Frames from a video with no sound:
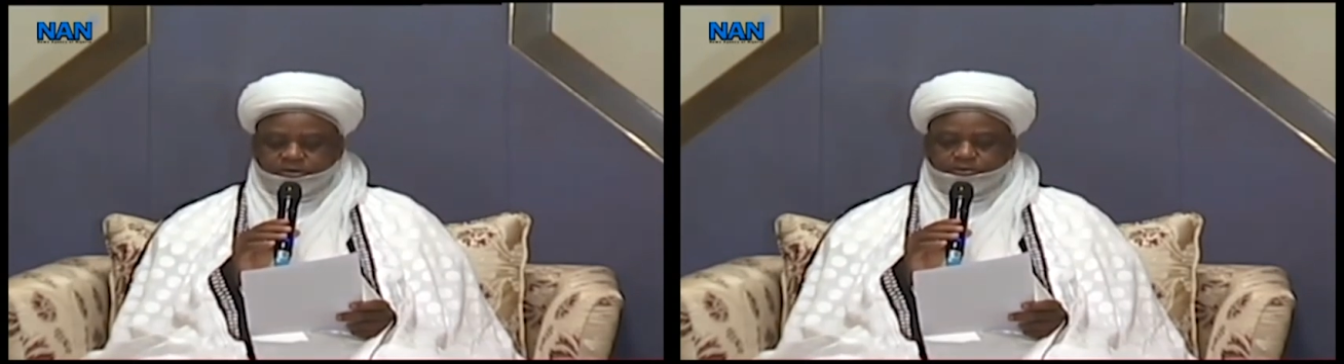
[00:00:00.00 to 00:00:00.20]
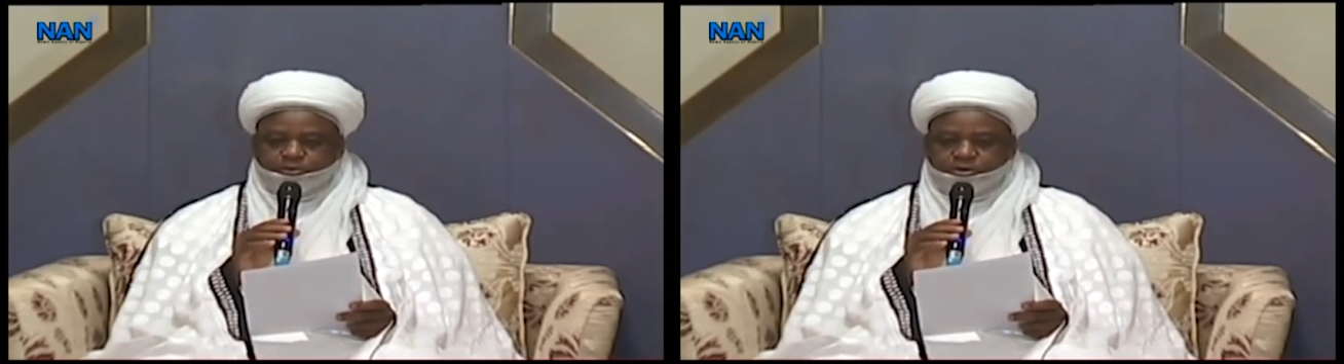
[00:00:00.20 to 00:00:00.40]

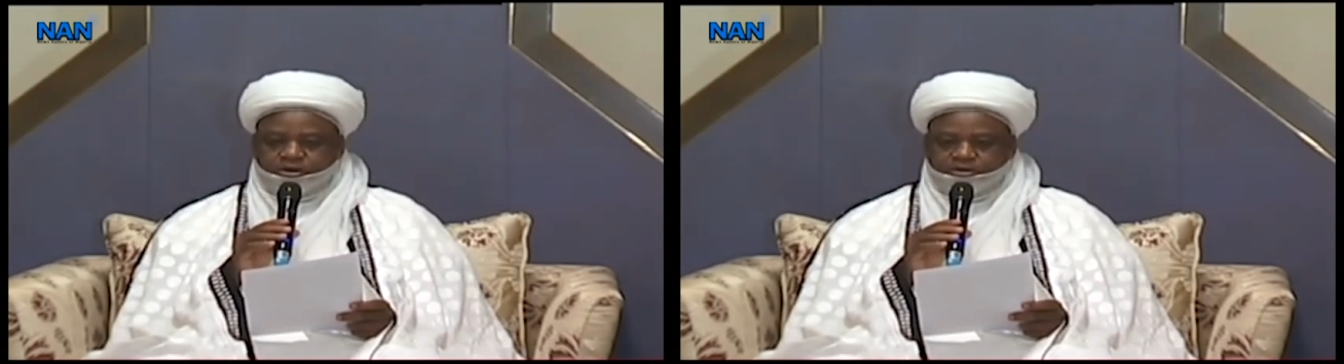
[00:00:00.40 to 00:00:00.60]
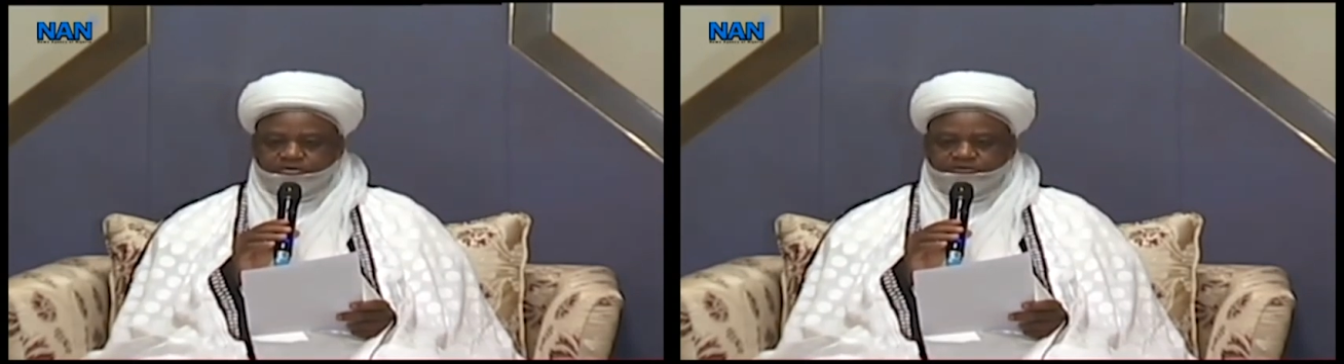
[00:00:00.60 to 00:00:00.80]

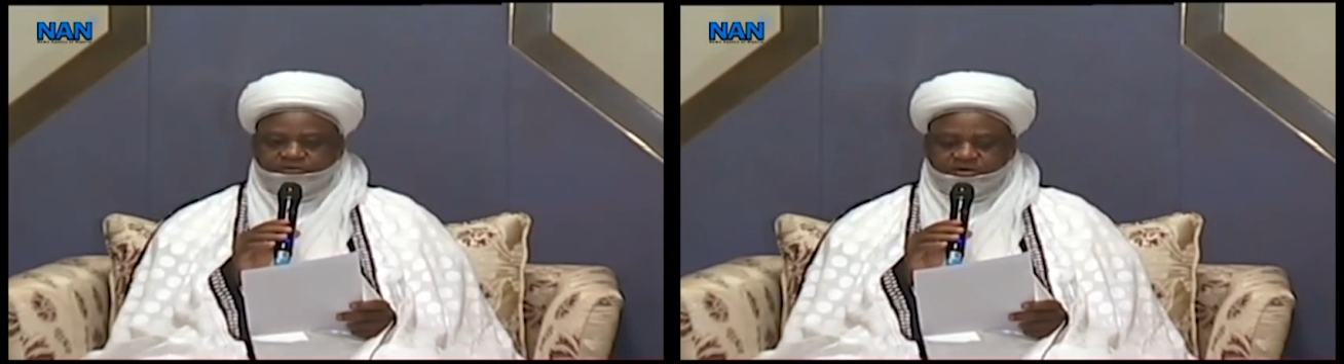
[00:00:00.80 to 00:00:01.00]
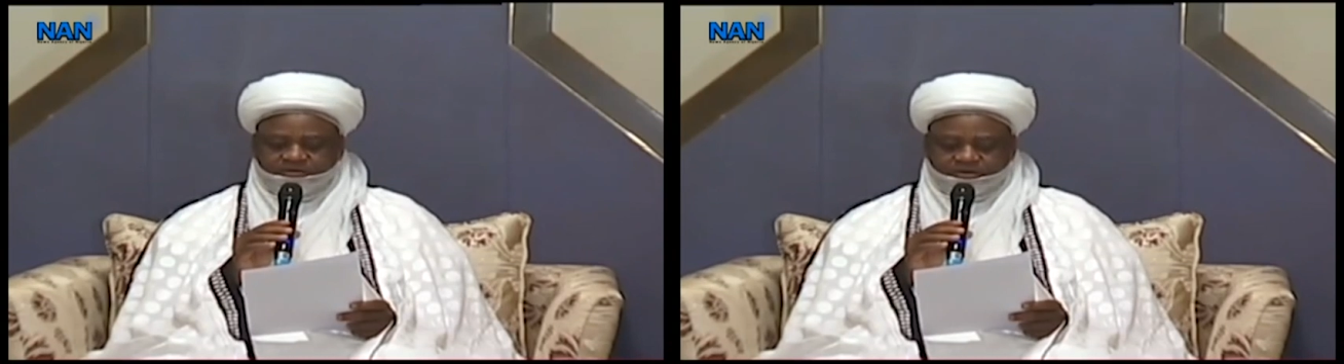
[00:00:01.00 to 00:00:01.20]
Pray
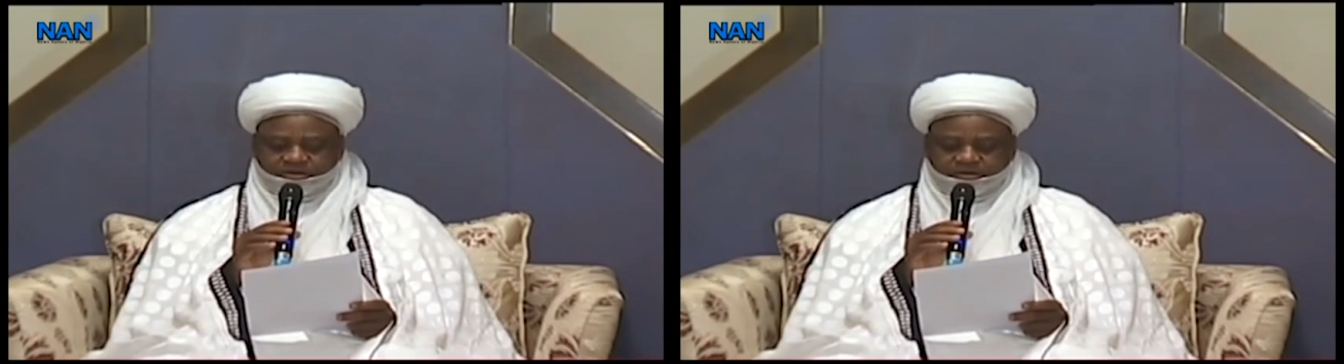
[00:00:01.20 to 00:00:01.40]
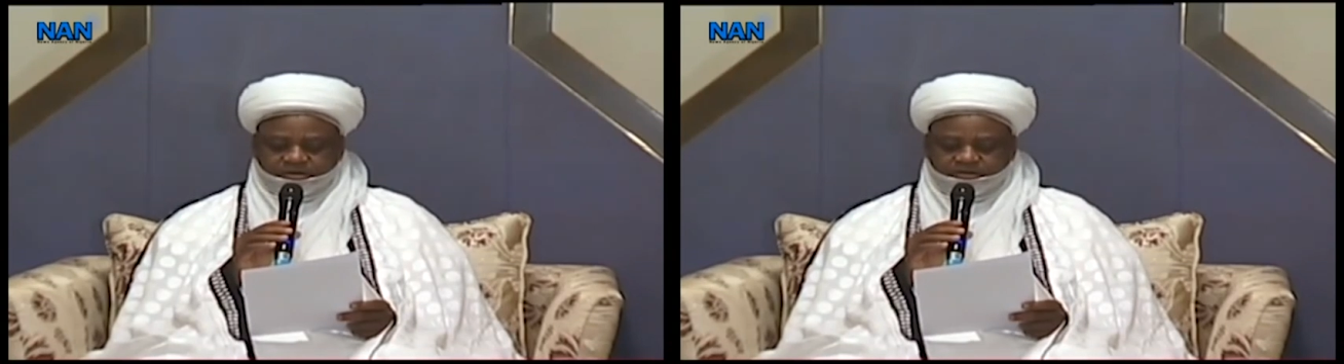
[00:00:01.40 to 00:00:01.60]

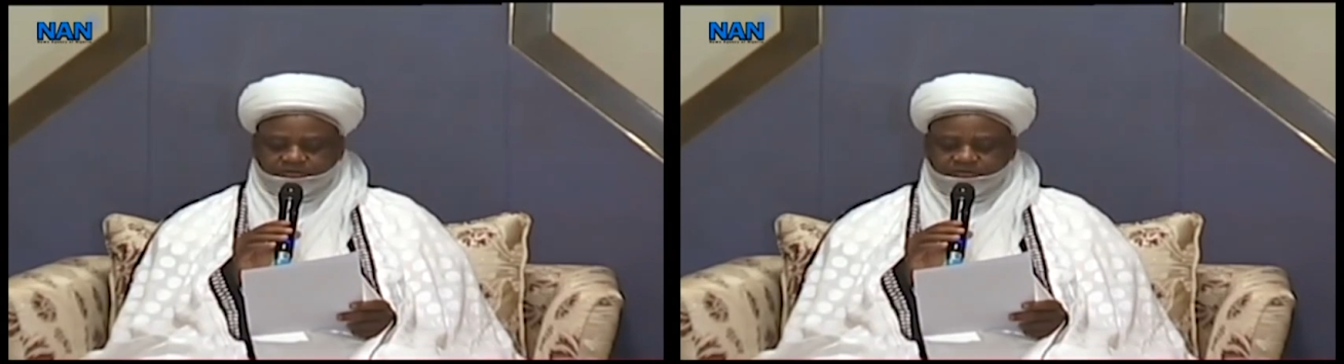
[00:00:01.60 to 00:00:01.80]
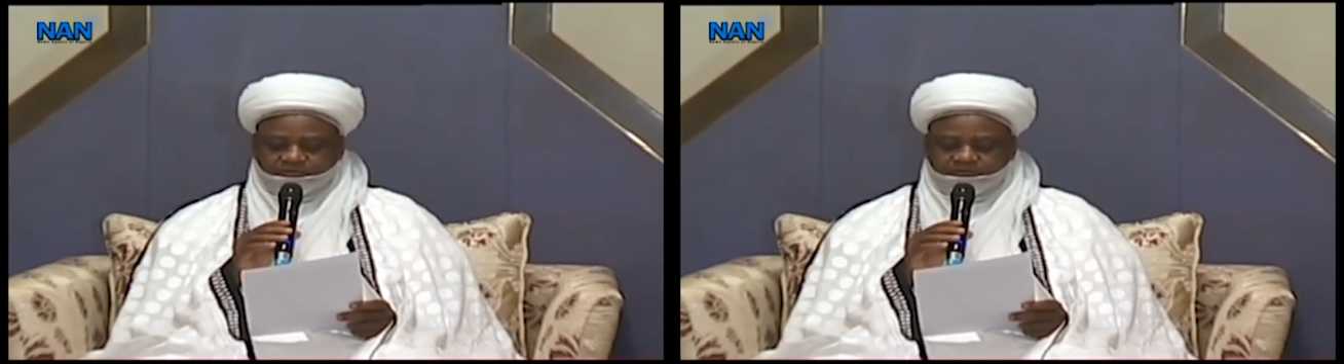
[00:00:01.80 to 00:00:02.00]

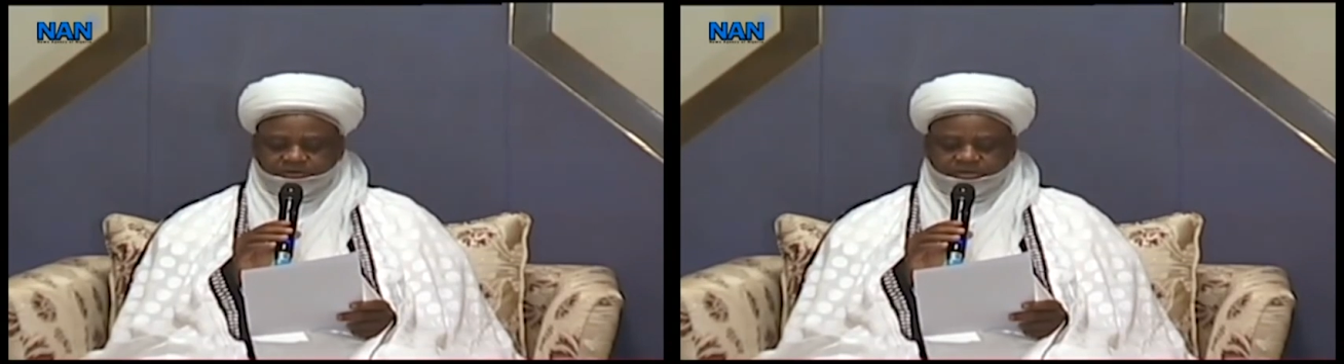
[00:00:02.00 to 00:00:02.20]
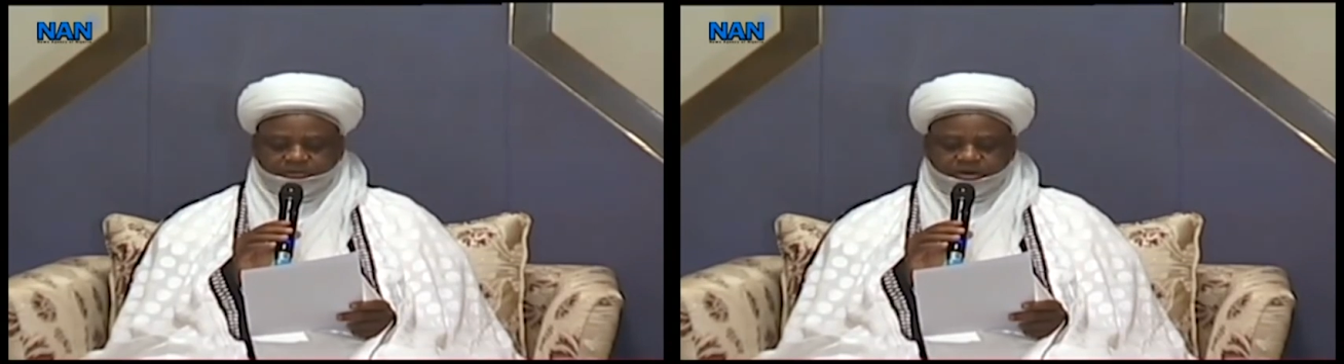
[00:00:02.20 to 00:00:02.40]
fervently
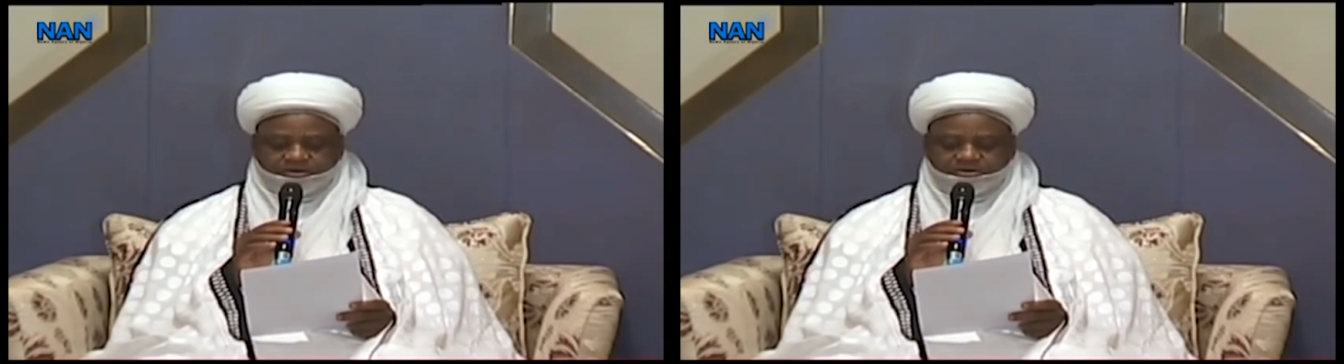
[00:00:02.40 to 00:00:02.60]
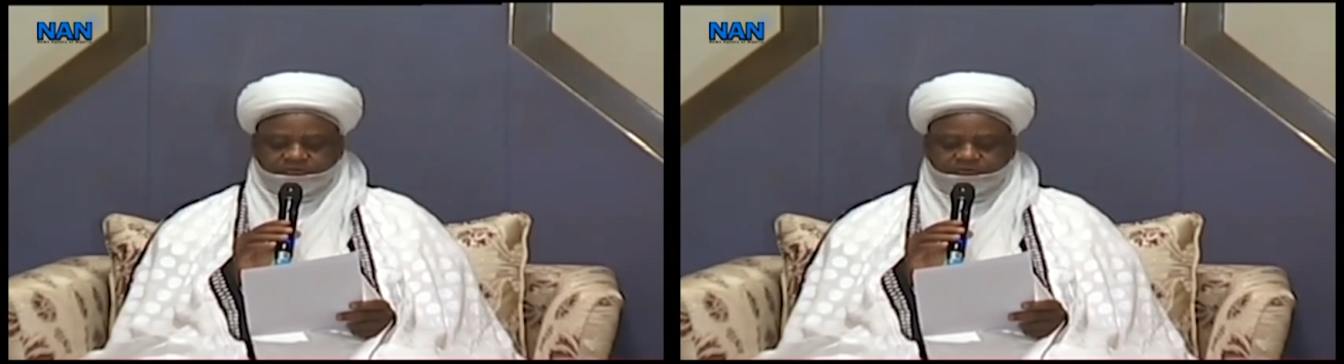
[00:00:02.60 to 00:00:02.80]
for the
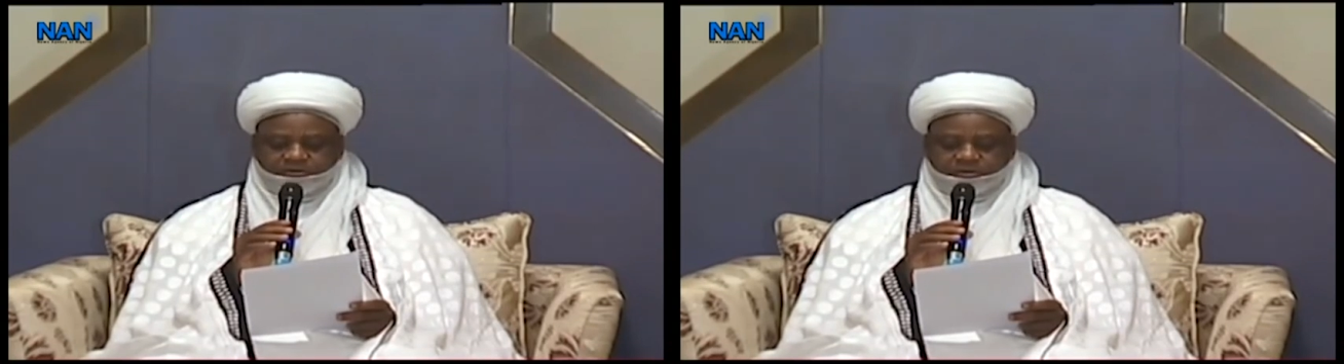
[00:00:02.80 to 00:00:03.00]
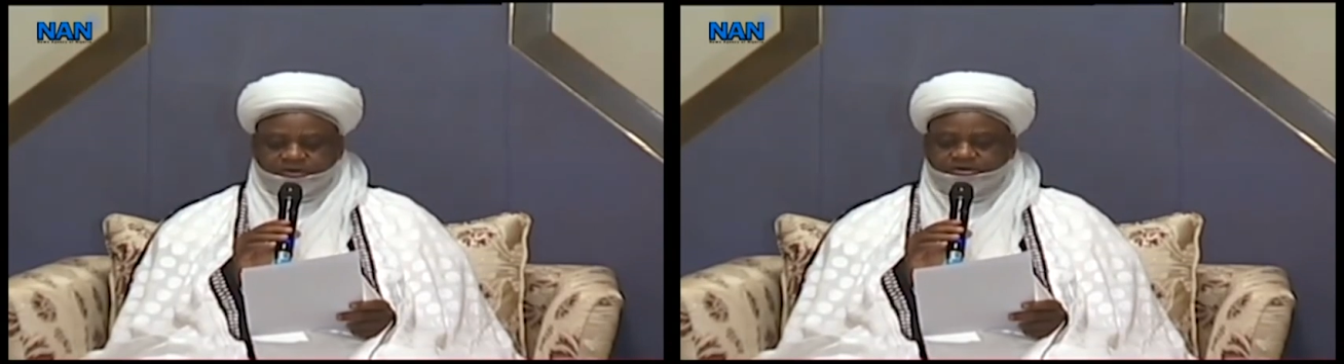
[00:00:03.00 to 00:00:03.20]
blessings of
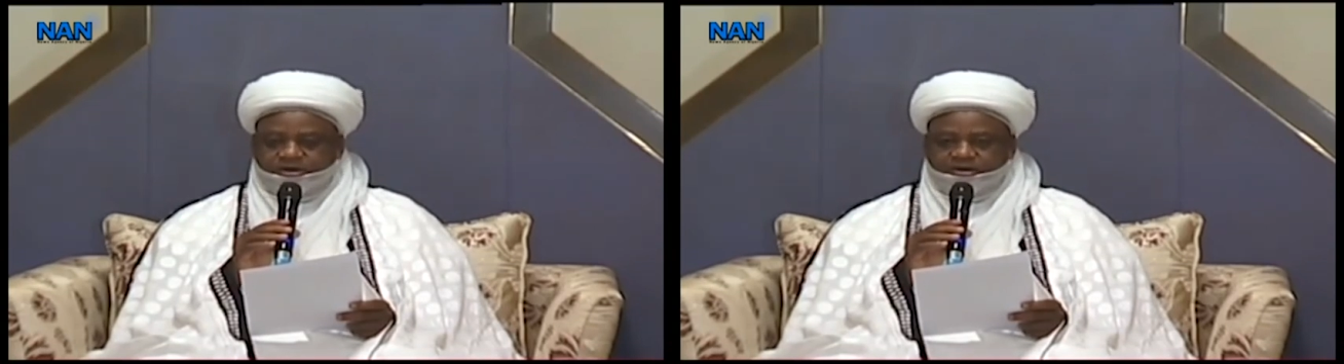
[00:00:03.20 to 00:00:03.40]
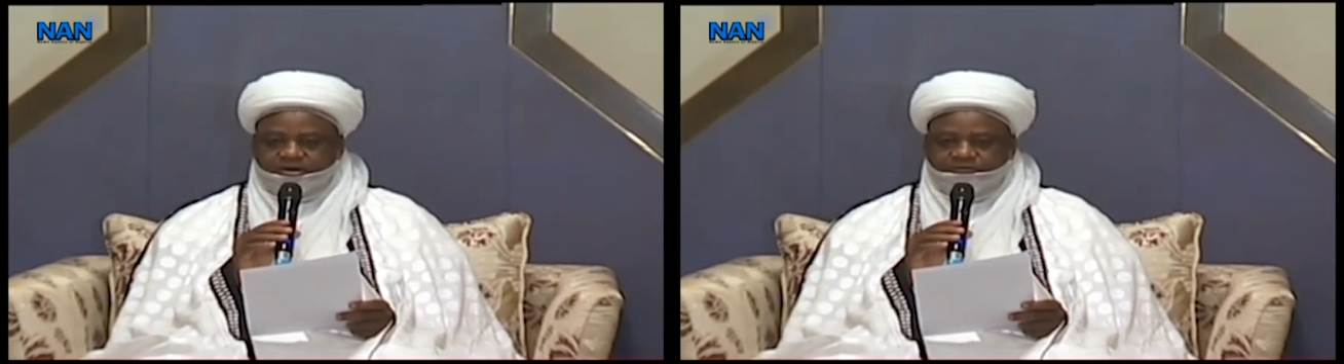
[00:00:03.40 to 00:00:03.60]

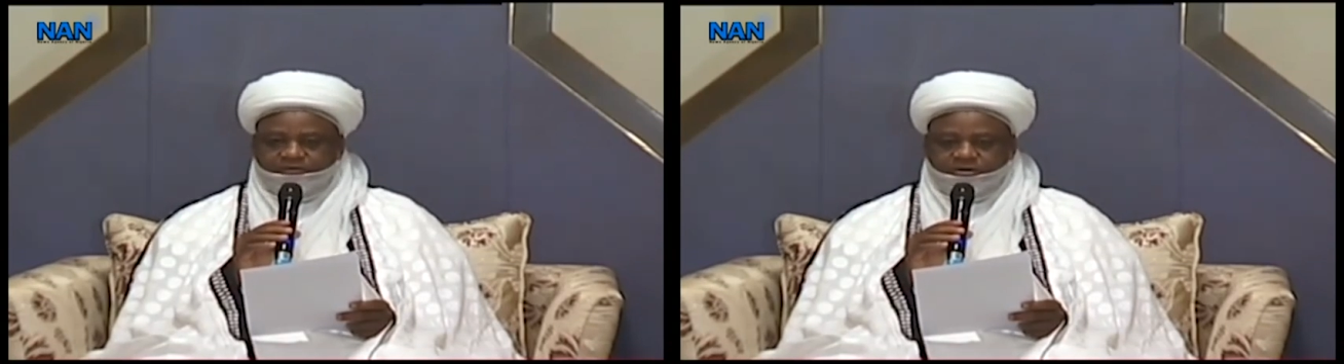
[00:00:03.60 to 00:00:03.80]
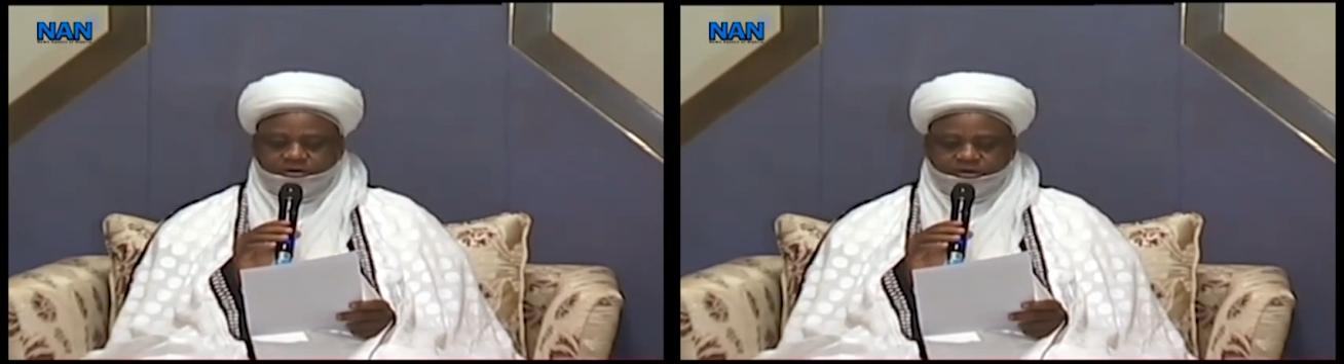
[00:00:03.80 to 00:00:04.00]
Almighty Allah for our